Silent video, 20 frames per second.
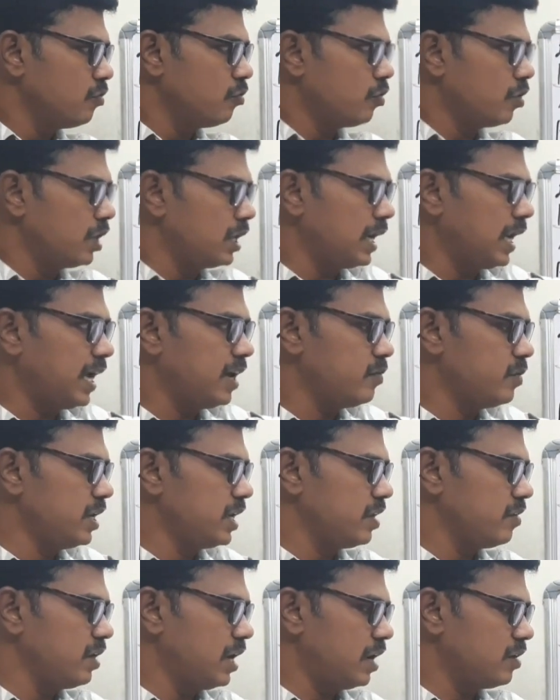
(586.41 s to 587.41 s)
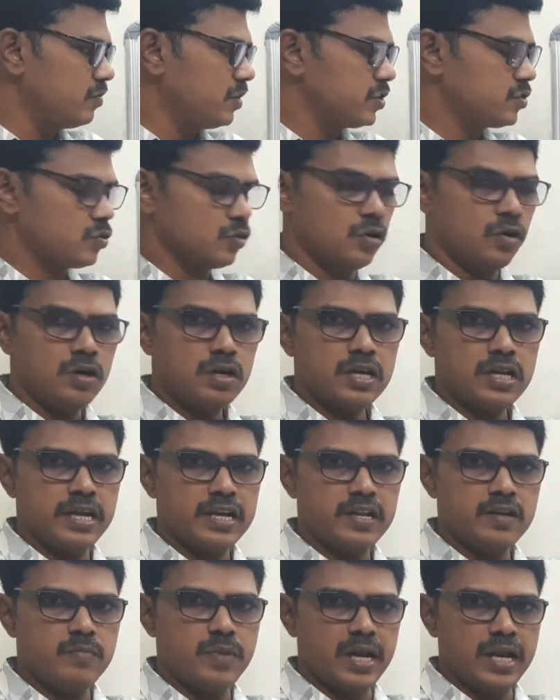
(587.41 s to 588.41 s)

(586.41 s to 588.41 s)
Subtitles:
Liability will always show credit